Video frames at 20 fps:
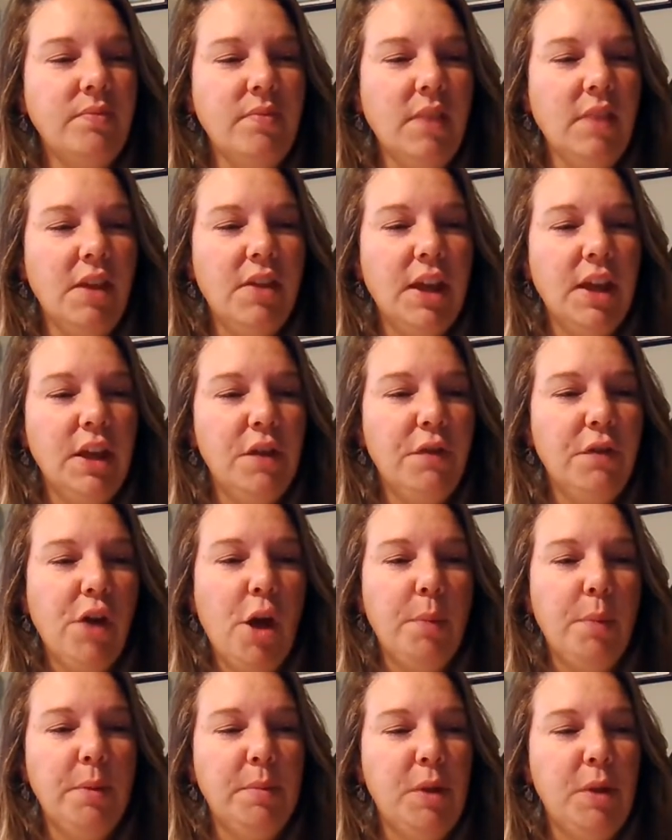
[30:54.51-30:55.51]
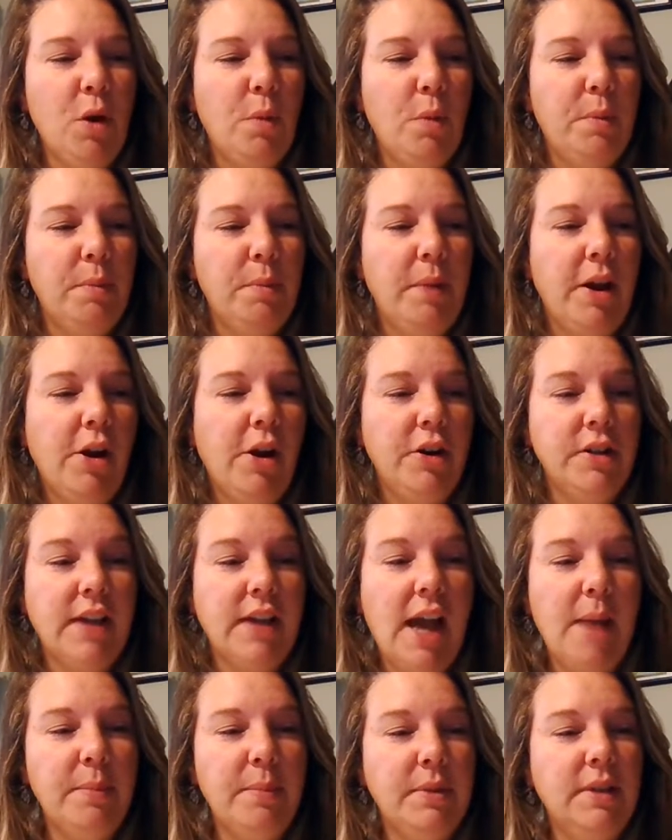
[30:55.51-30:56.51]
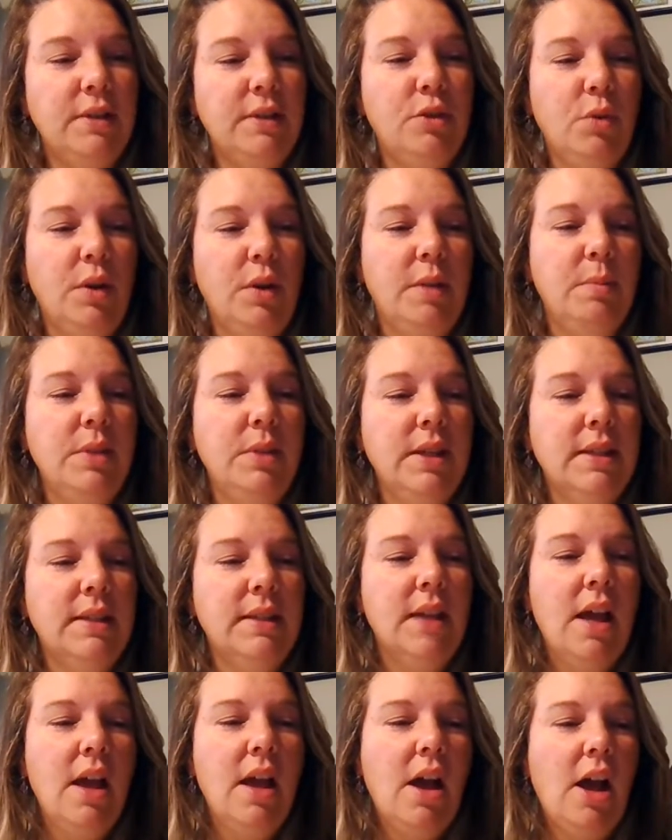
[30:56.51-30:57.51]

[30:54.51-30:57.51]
Thank you for helping me open my heart to happiness, joy, and bliss.